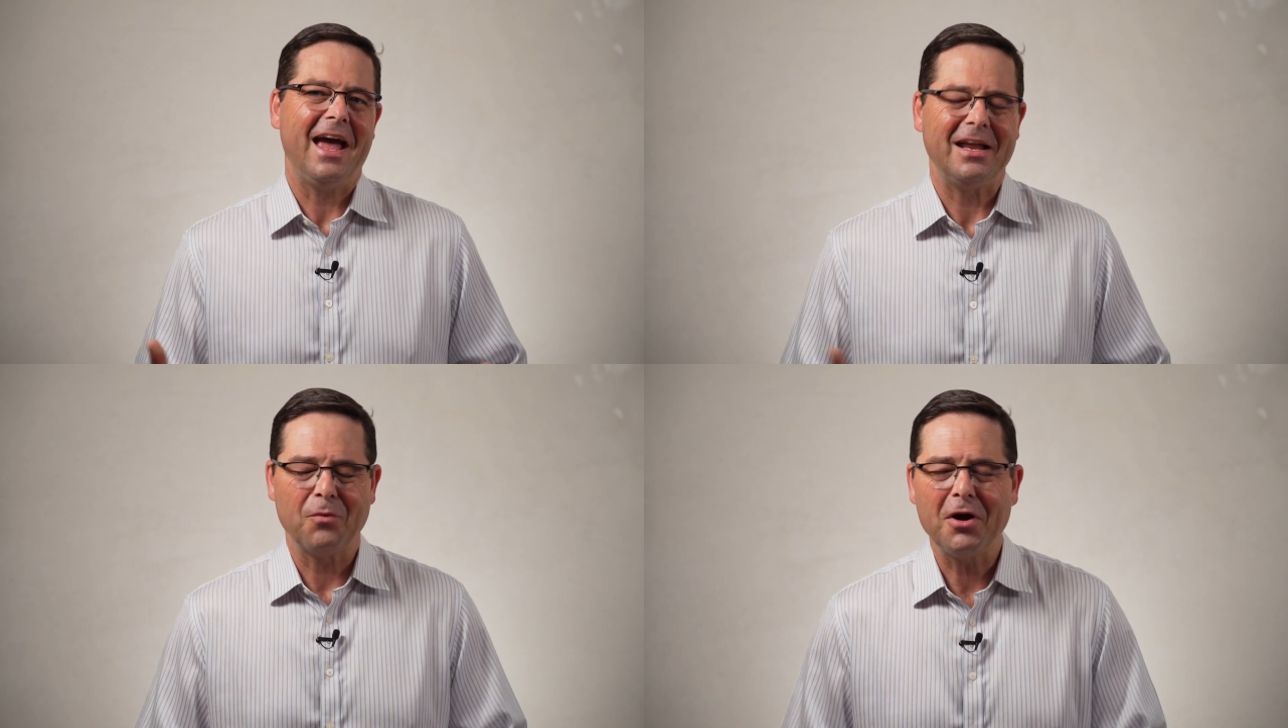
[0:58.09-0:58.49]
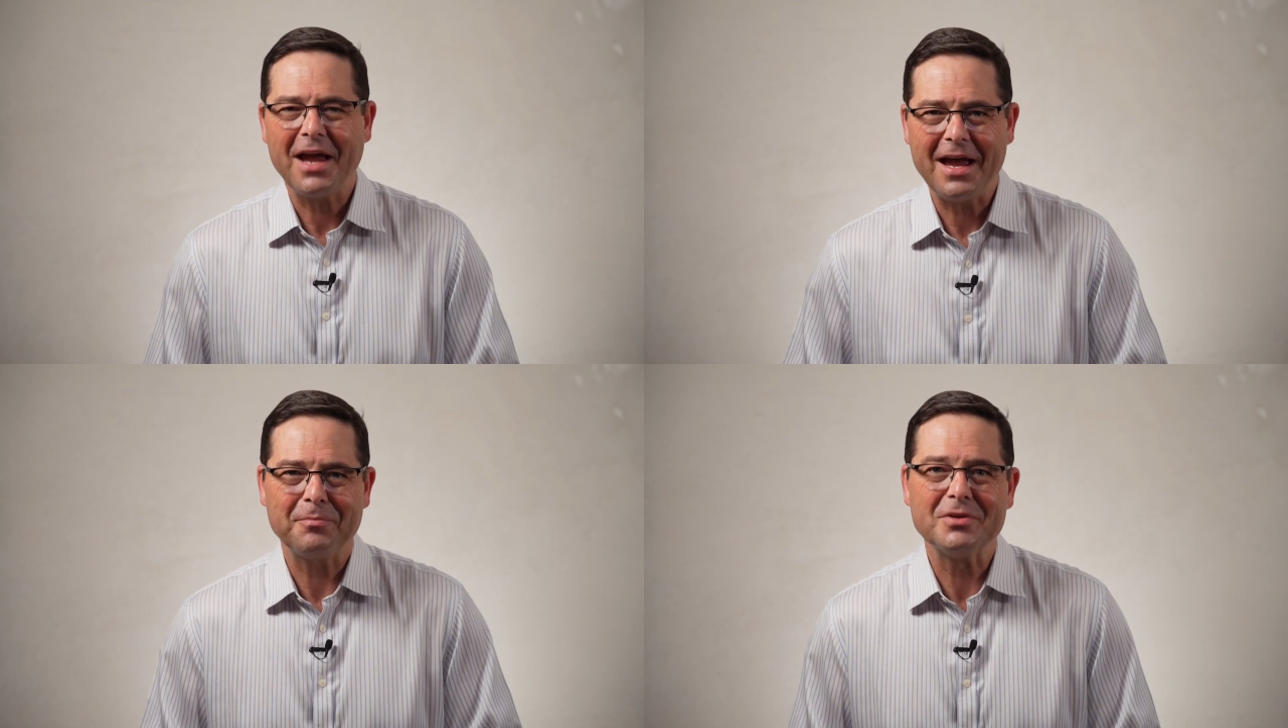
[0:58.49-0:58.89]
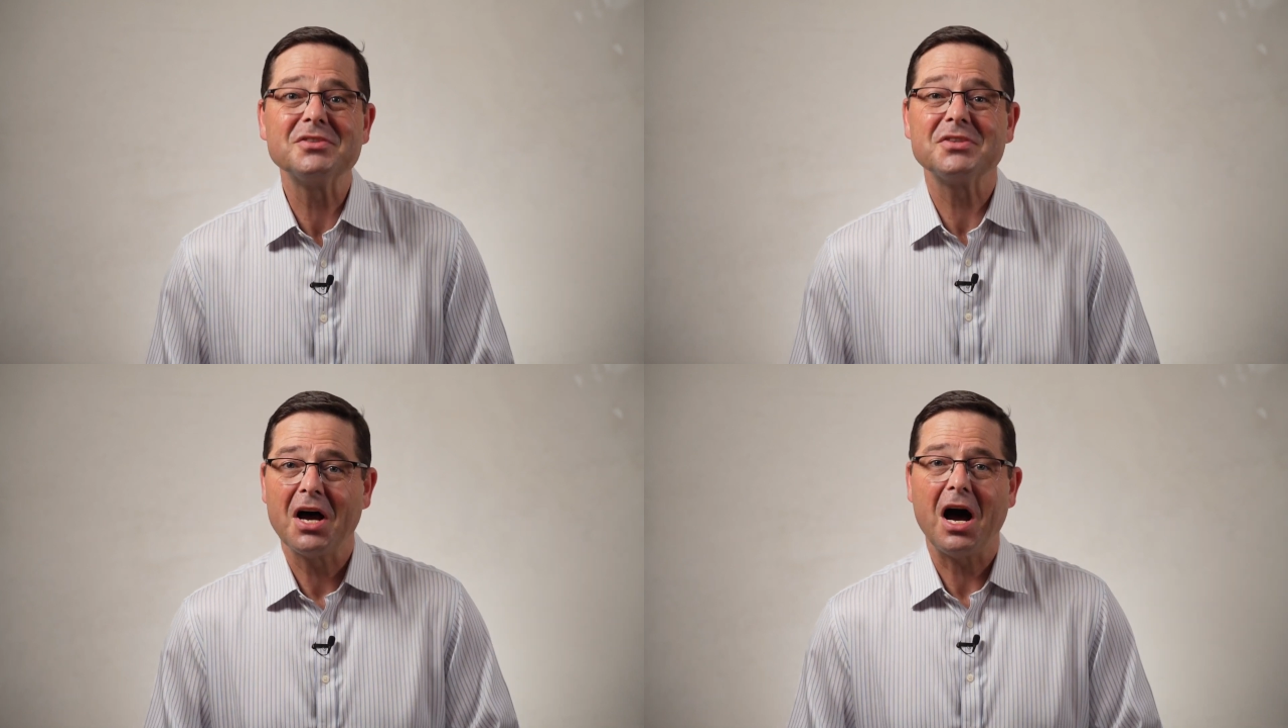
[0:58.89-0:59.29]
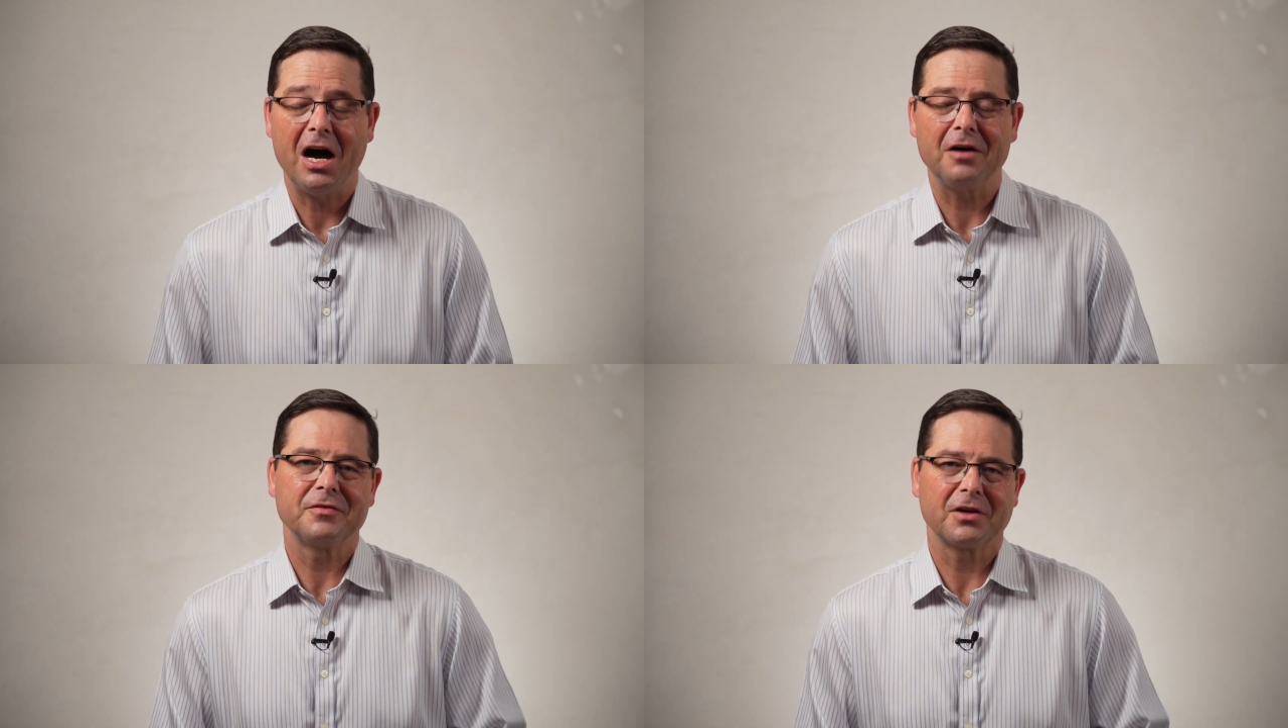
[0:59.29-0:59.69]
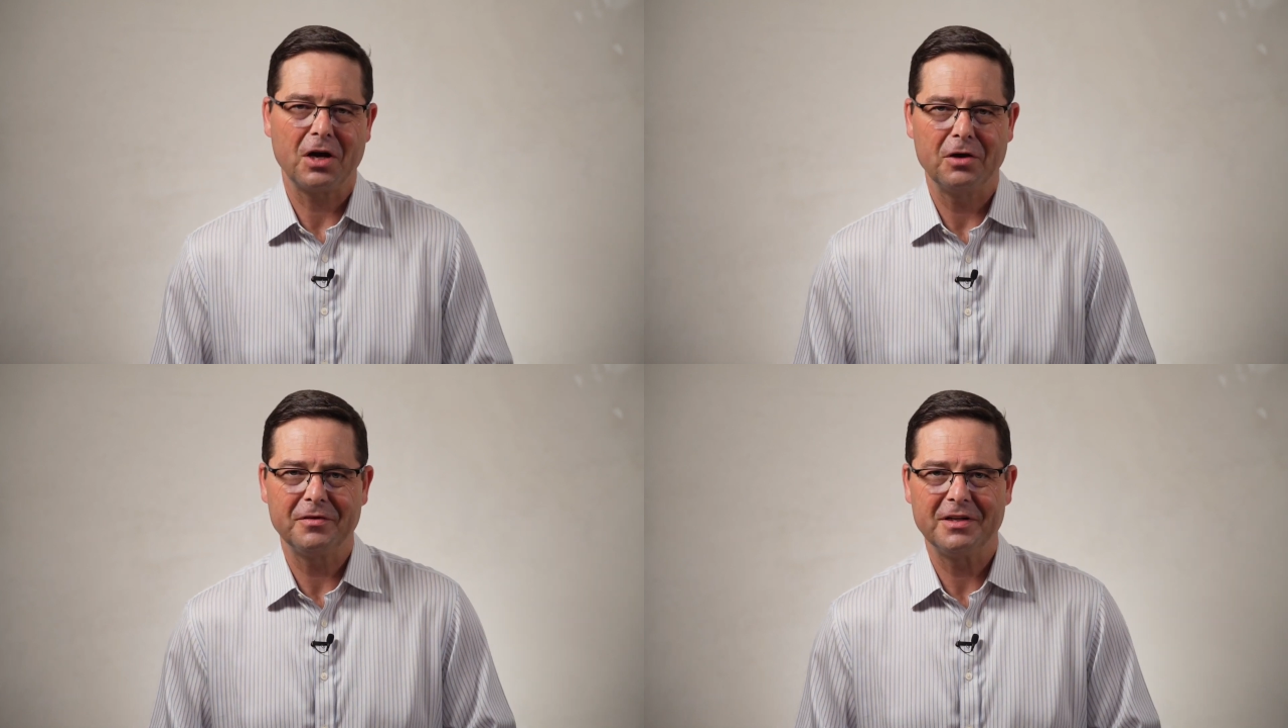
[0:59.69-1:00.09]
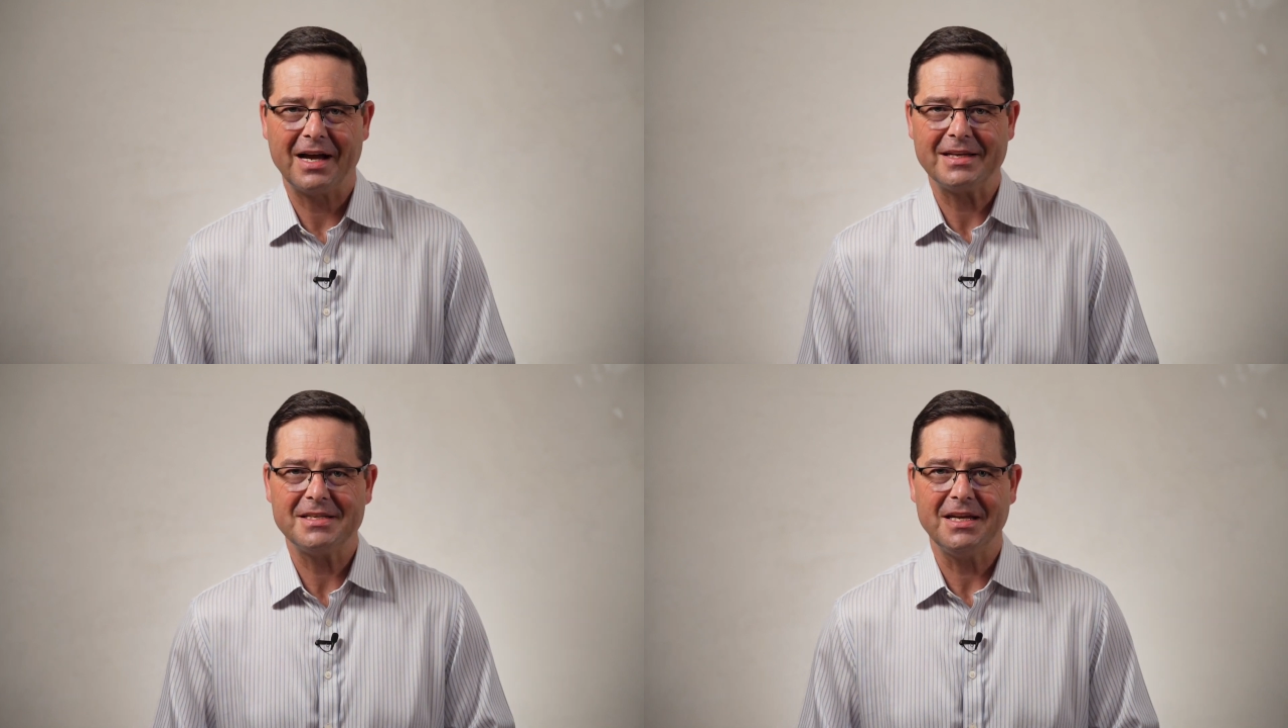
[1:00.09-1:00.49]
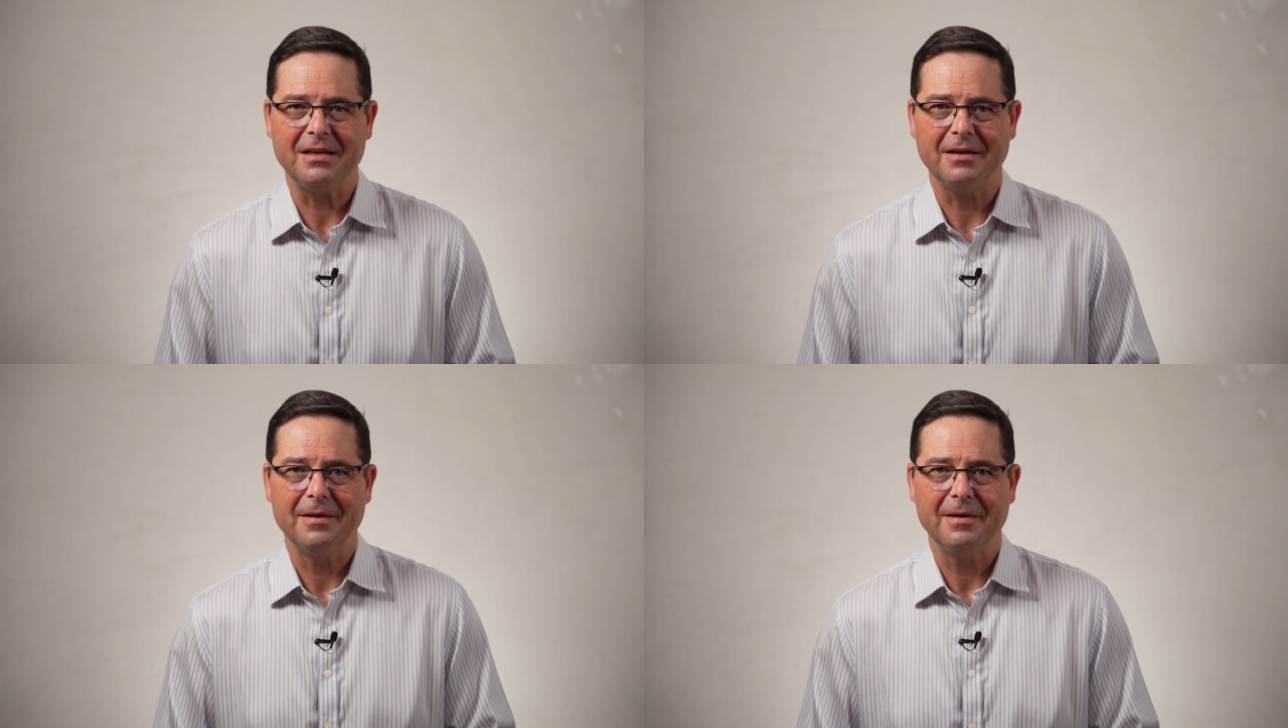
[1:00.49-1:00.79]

and what happens after COVID nineteen.